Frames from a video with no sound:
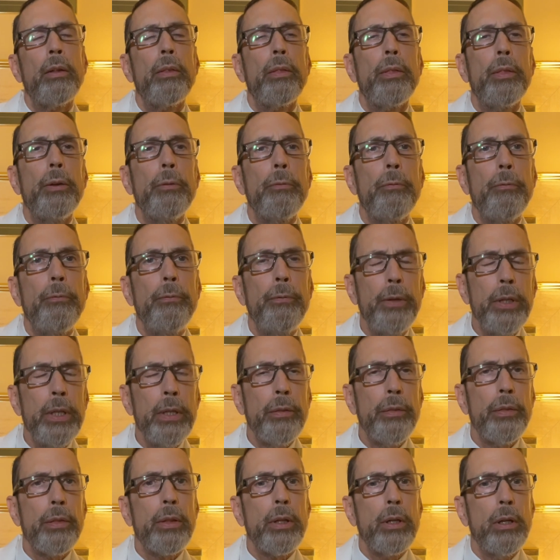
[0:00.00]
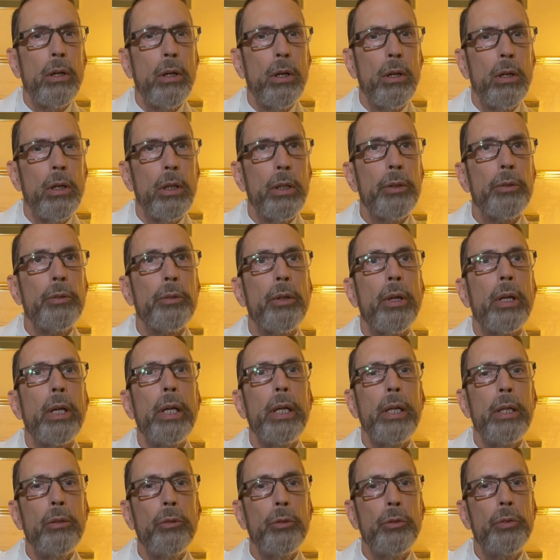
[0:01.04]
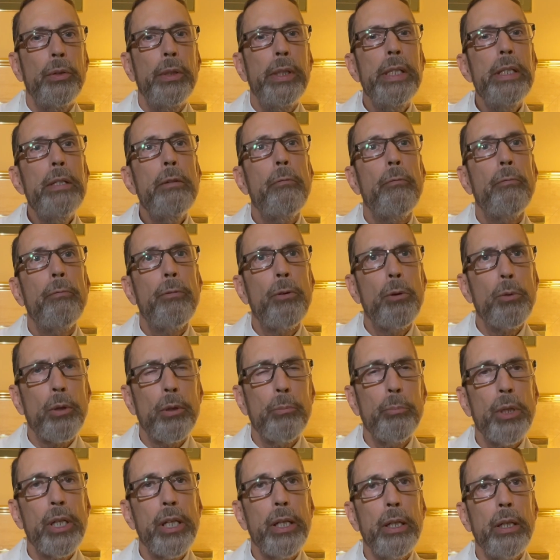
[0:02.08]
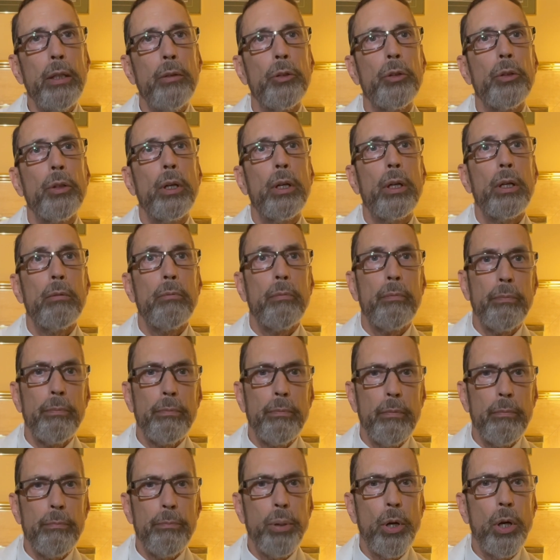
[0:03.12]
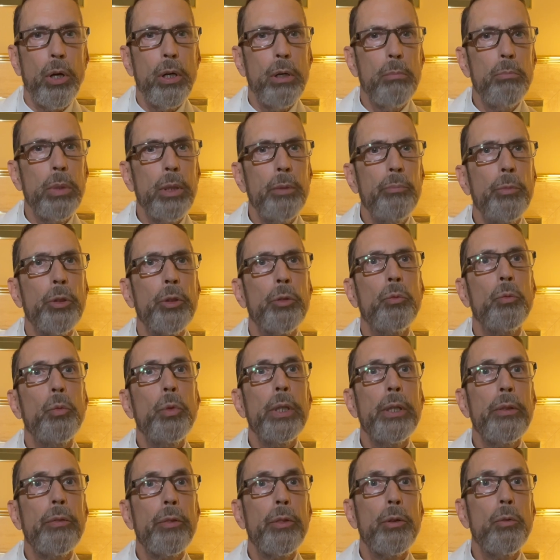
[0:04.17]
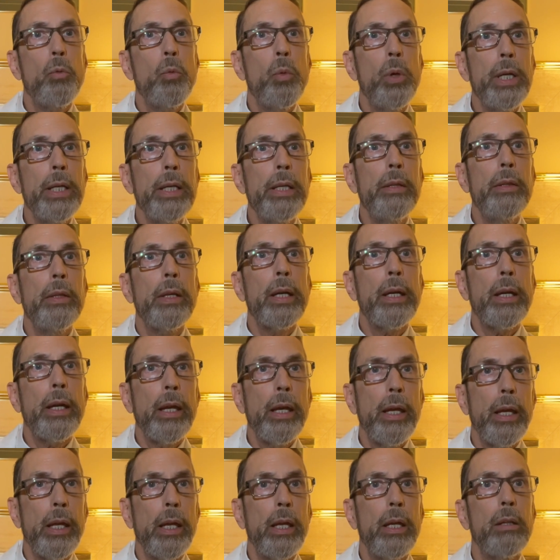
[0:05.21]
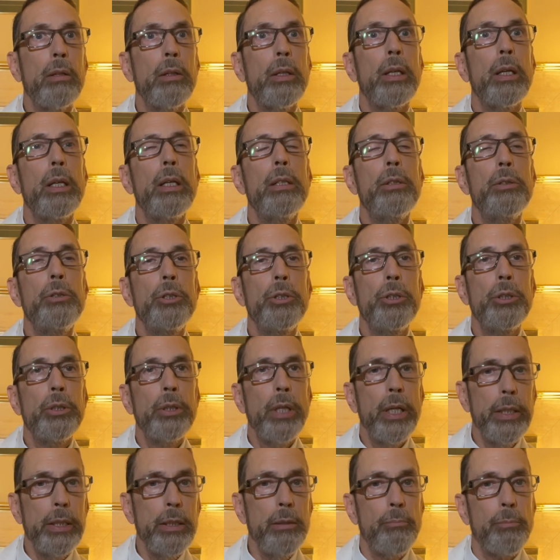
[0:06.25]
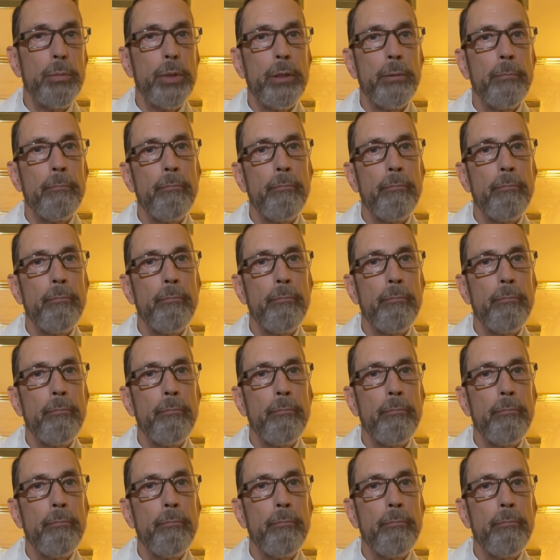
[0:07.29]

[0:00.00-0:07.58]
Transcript: The fifth cause is deformities problems with the way the hand is shaped.